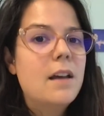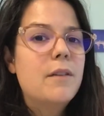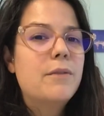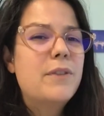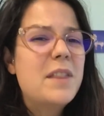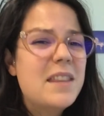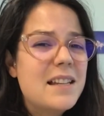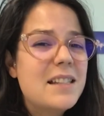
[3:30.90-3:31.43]

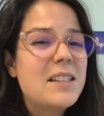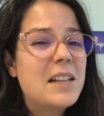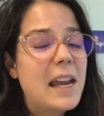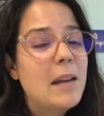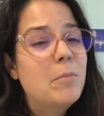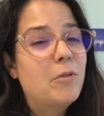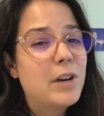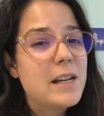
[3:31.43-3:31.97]
For this
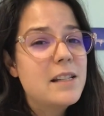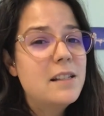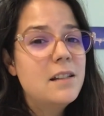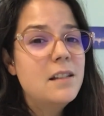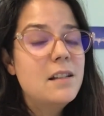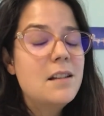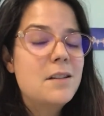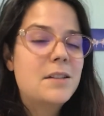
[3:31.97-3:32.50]
same reason,
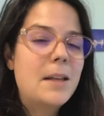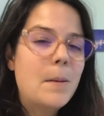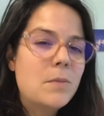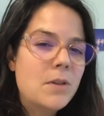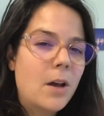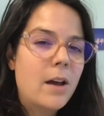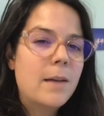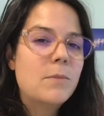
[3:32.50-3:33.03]

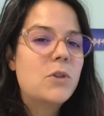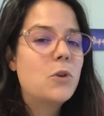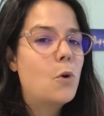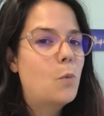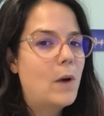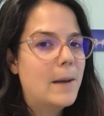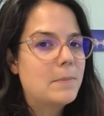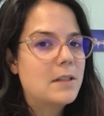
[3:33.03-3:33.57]
sometimes your
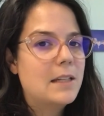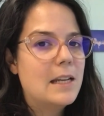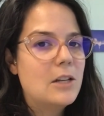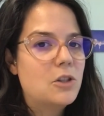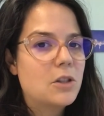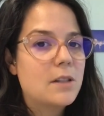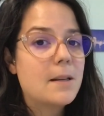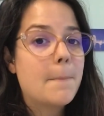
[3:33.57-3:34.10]
WAPS
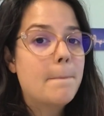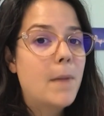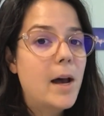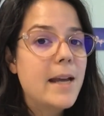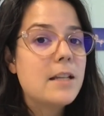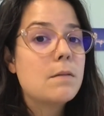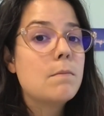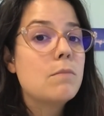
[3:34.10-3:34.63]
teachers
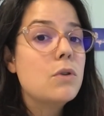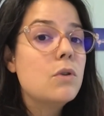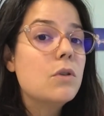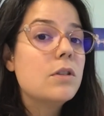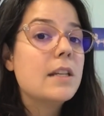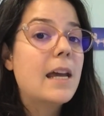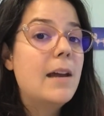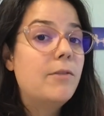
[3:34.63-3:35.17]
might
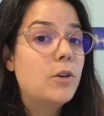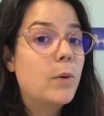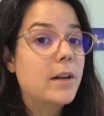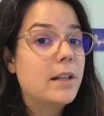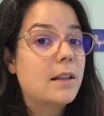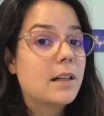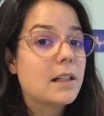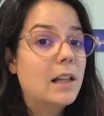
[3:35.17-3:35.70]
mute everyone
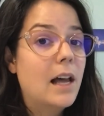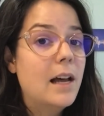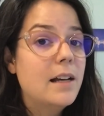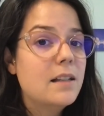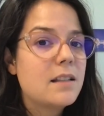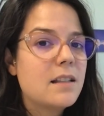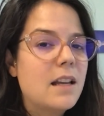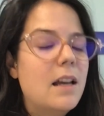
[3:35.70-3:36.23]
in the
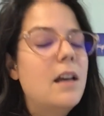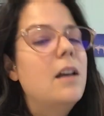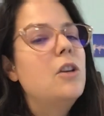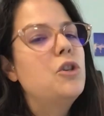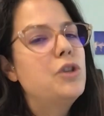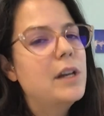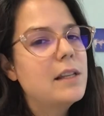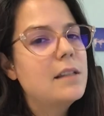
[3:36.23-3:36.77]
class
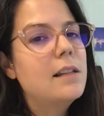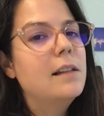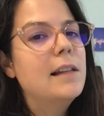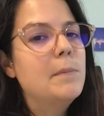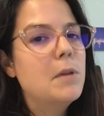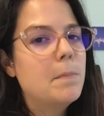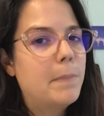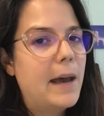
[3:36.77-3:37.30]
just to
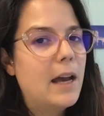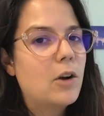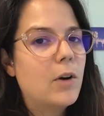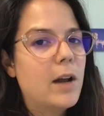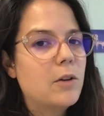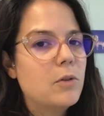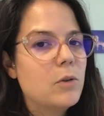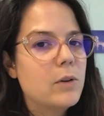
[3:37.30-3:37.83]
limit
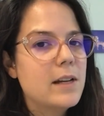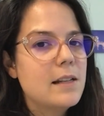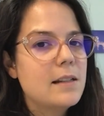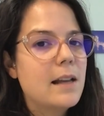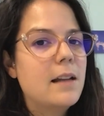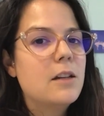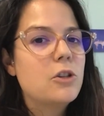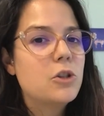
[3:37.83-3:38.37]
background noise
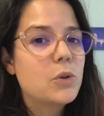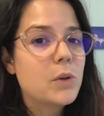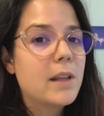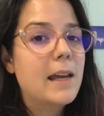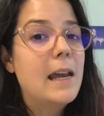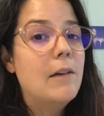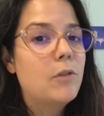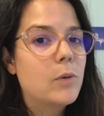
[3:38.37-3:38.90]
and ensure
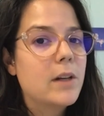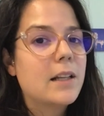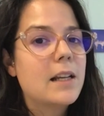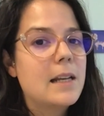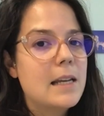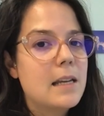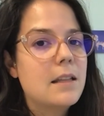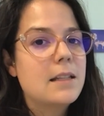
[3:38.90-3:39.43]
that everyone can
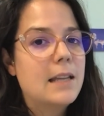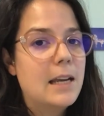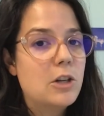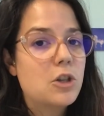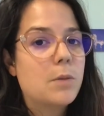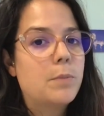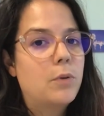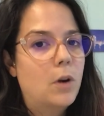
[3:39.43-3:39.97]
hear the
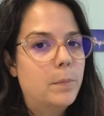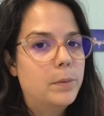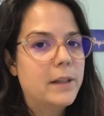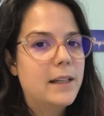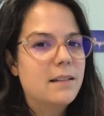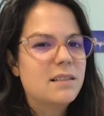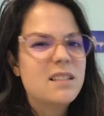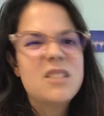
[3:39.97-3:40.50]
teacher
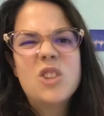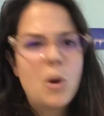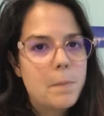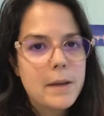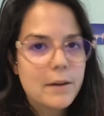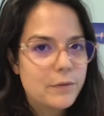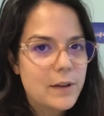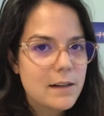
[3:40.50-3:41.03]
properly. Don't
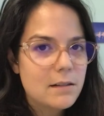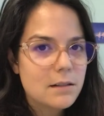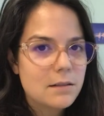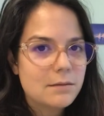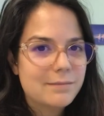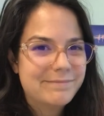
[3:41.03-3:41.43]
be offended.